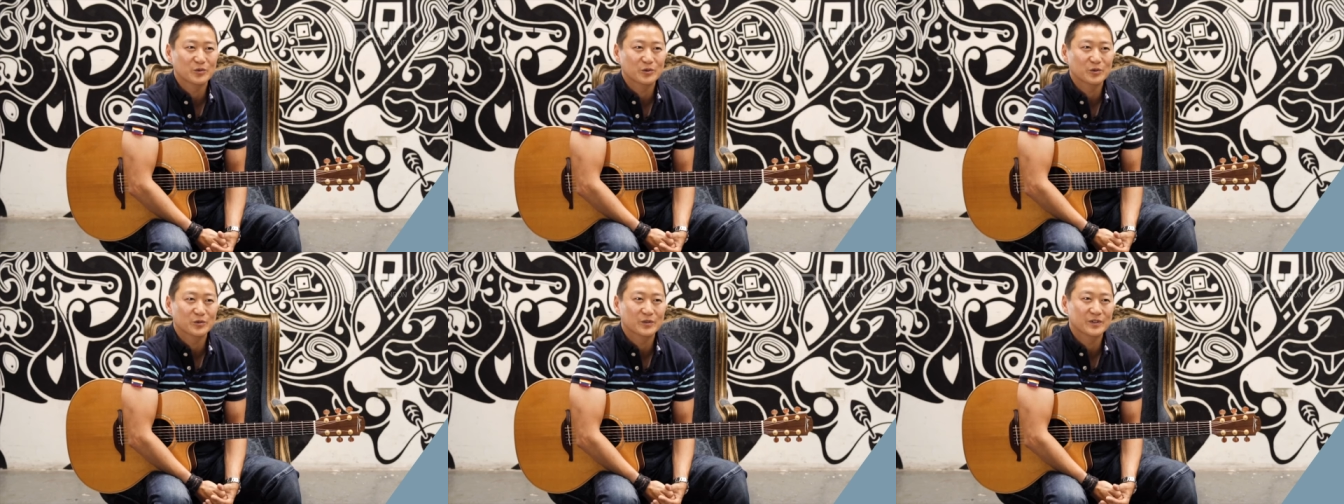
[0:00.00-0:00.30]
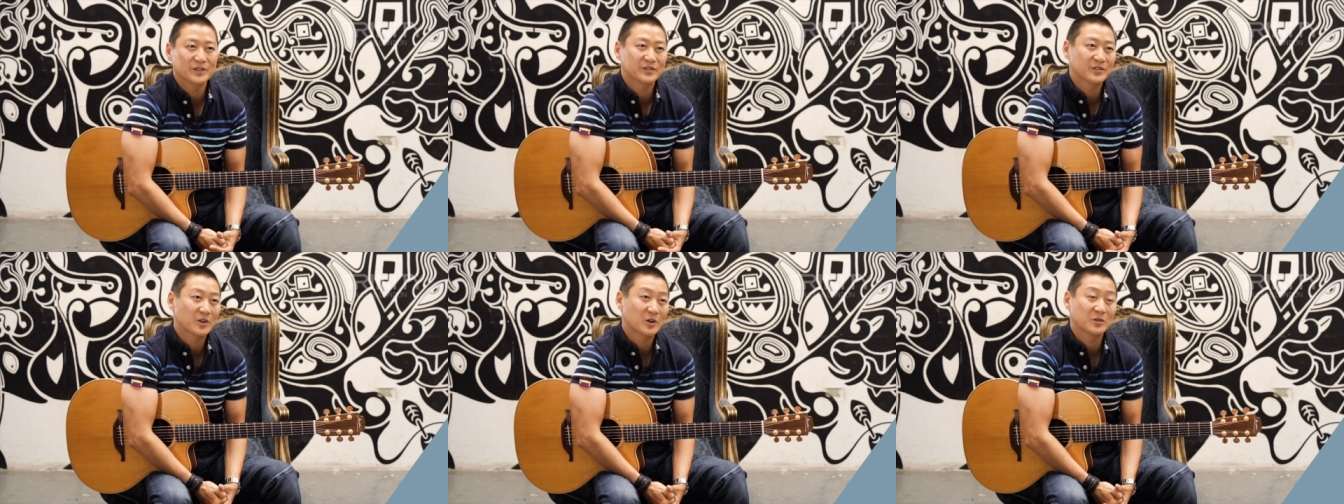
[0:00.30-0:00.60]
to
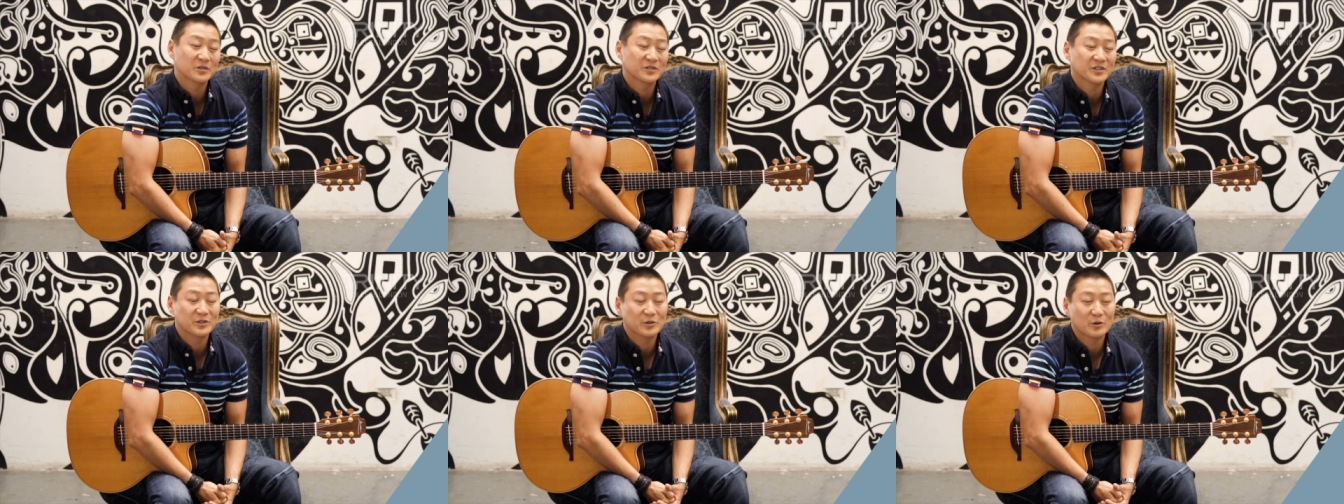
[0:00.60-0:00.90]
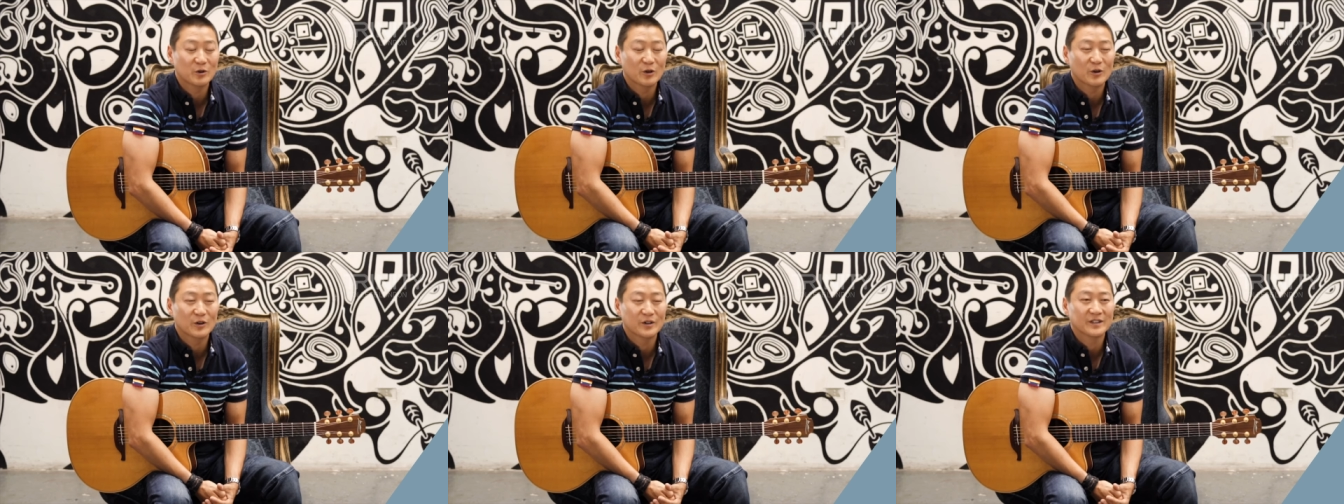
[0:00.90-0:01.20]
the songs that
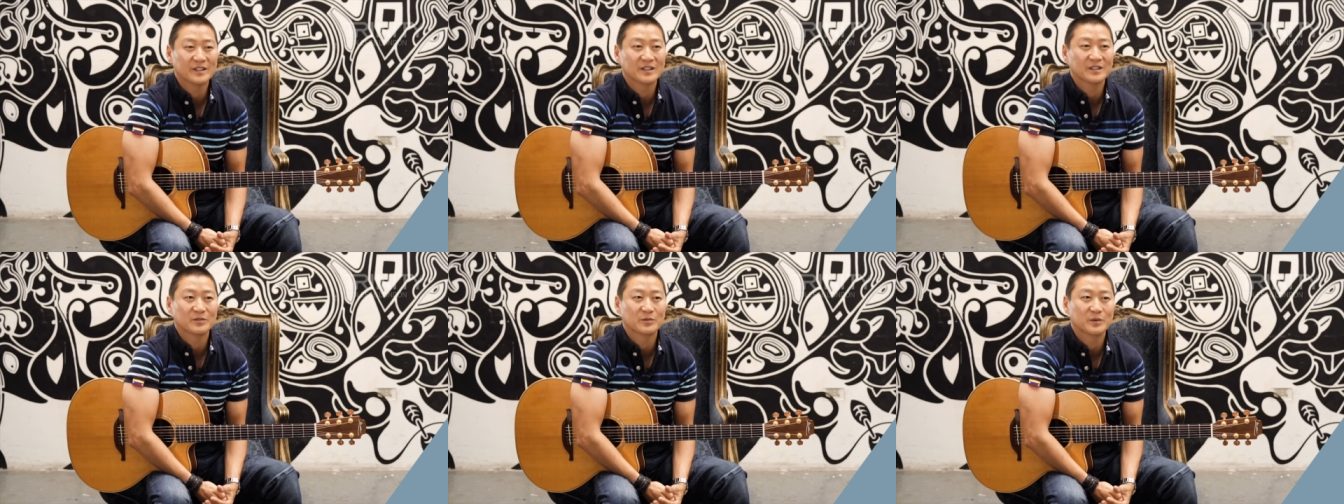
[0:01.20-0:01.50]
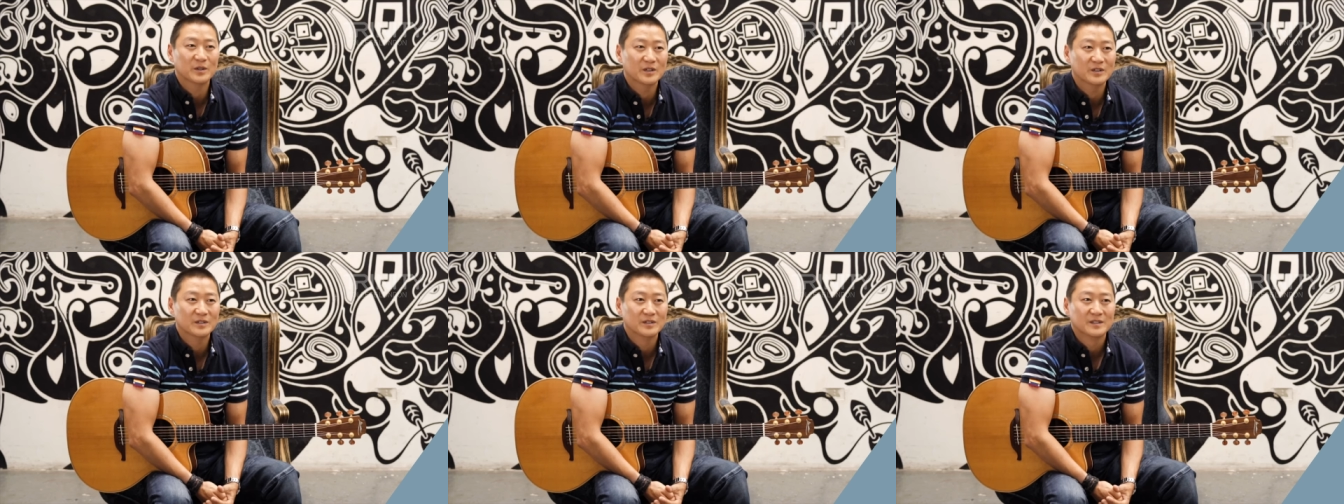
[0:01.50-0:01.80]
you're learning as
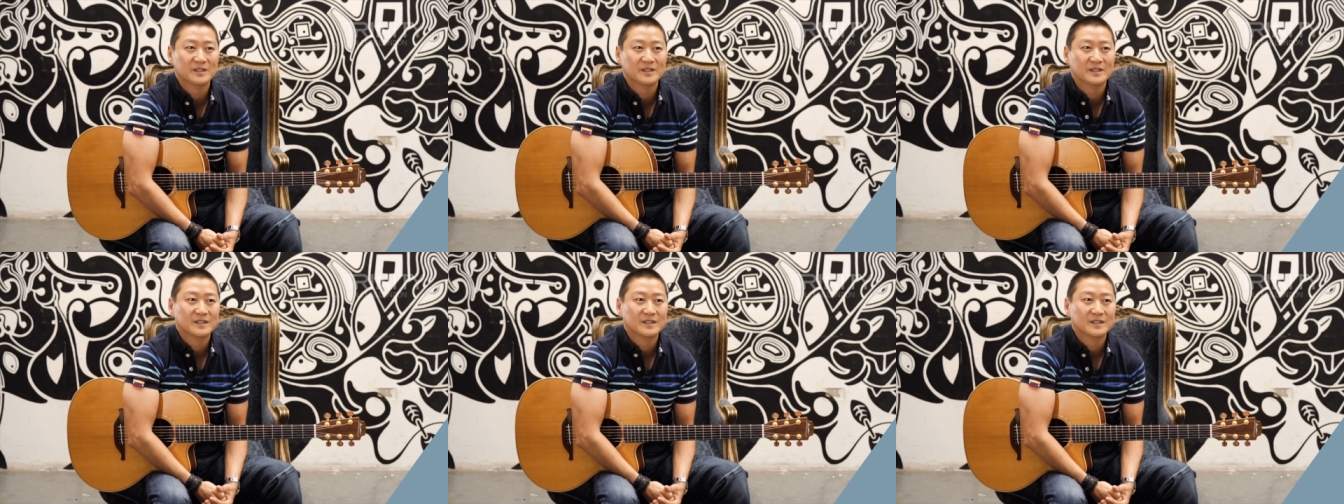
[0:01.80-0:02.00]
well